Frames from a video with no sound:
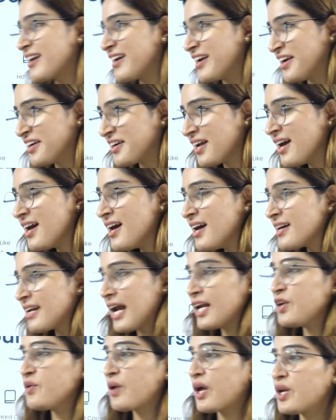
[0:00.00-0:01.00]
it, right?
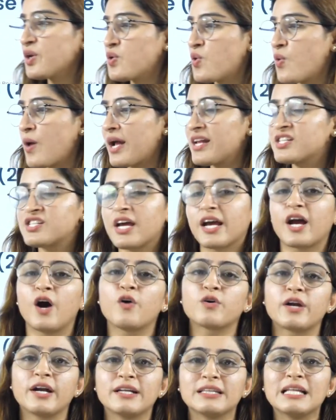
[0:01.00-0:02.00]
You can go and check out
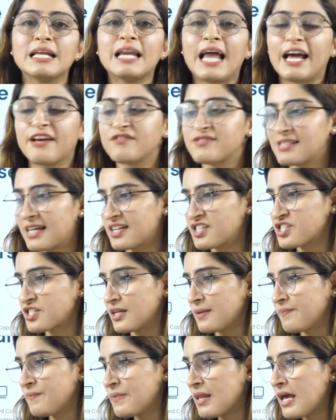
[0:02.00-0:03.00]
in the live section.
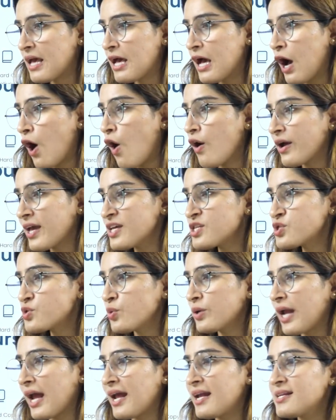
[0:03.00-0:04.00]
Okay,
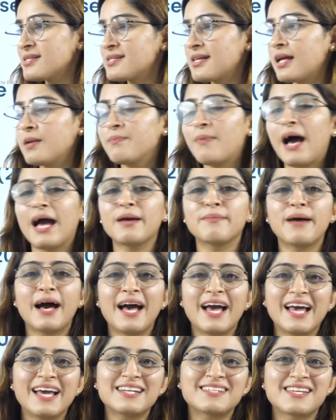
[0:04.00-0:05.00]
students, then
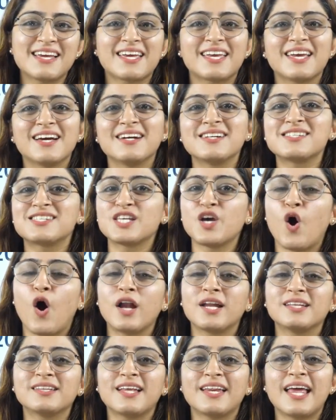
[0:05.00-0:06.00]
bye-bye. Take care. See you all in
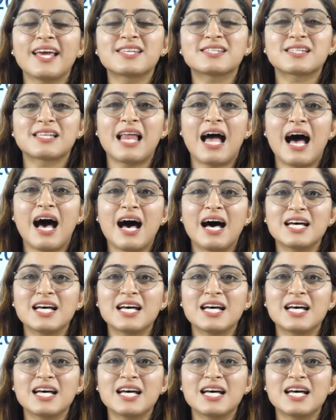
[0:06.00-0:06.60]
the next class.